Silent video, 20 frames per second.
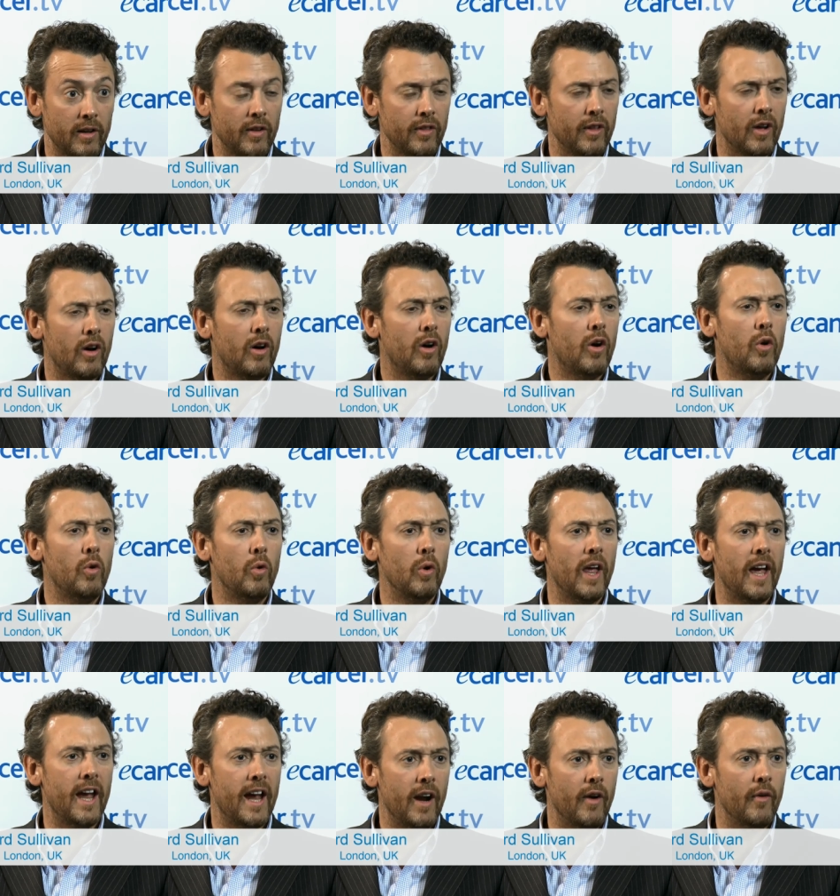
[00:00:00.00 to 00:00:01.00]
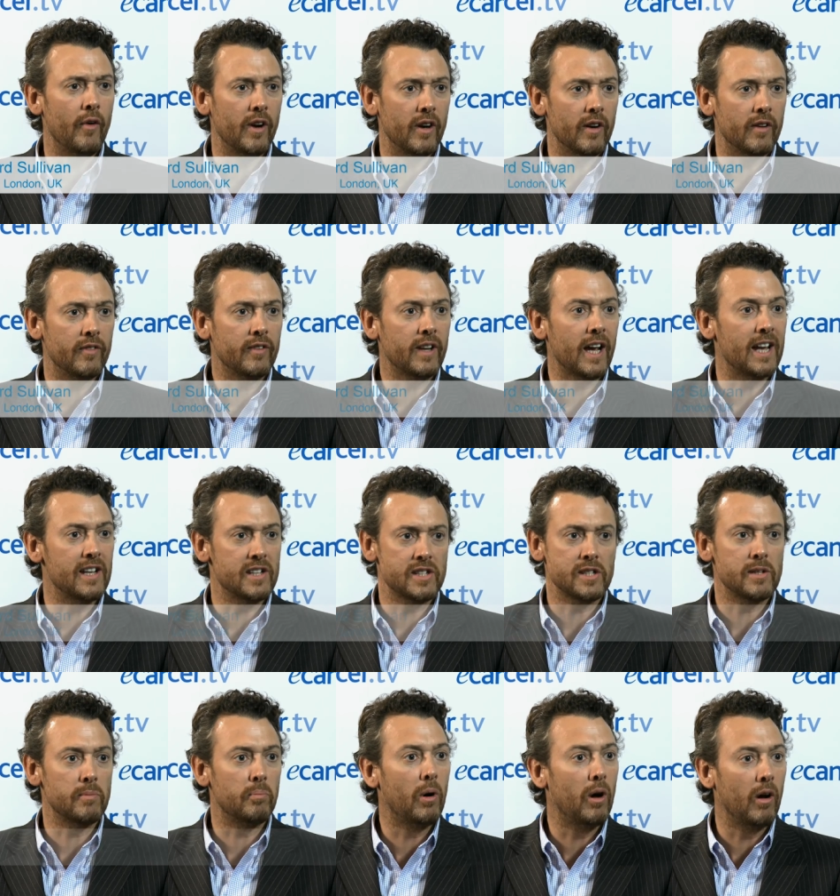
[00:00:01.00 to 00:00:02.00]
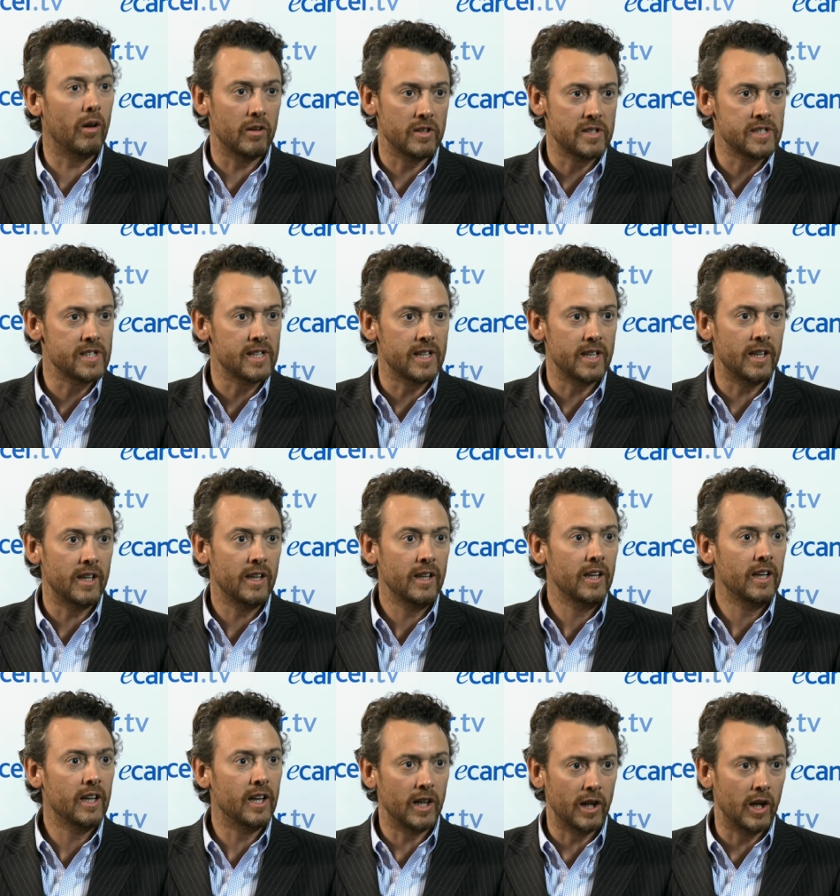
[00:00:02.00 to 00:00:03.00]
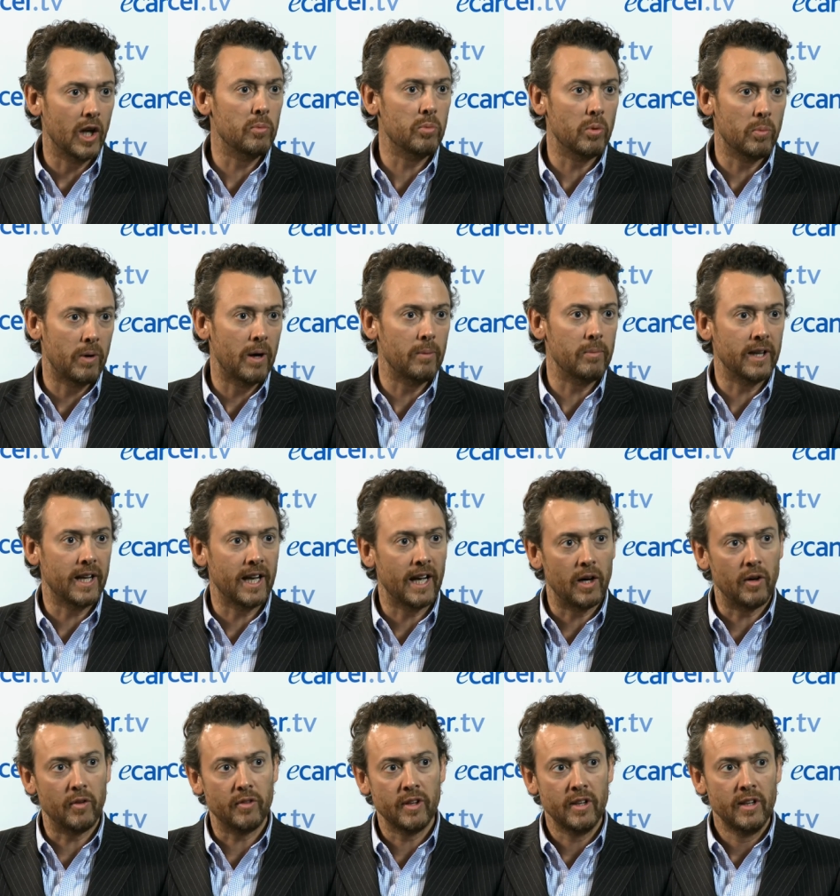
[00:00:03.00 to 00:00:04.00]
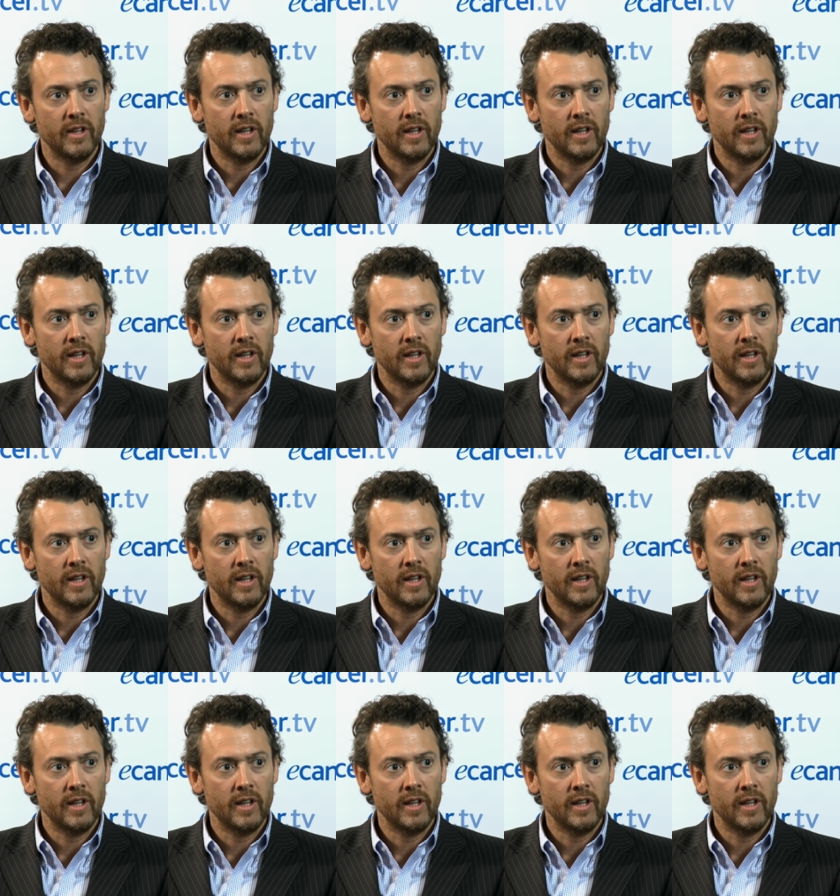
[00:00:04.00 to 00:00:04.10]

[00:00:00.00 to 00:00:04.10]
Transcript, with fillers: the whole area of cancer policy and global public health.